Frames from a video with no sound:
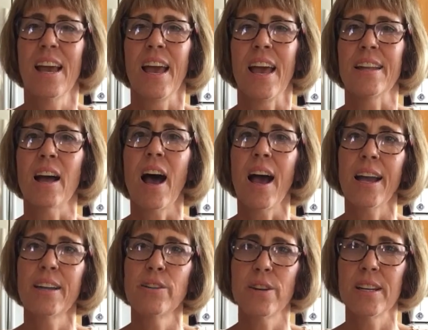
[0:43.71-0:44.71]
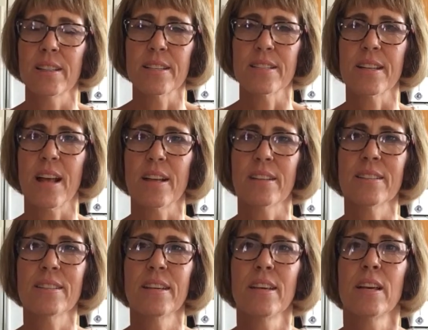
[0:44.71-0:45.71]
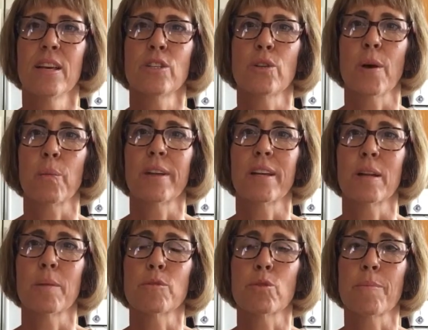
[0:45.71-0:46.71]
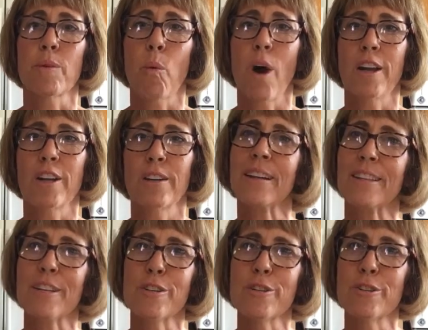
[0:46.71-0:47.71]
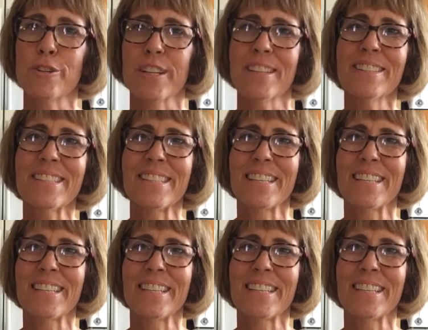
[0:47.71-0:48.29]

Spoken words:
and hydrating the cells so that we can absorb the water and the nutrients.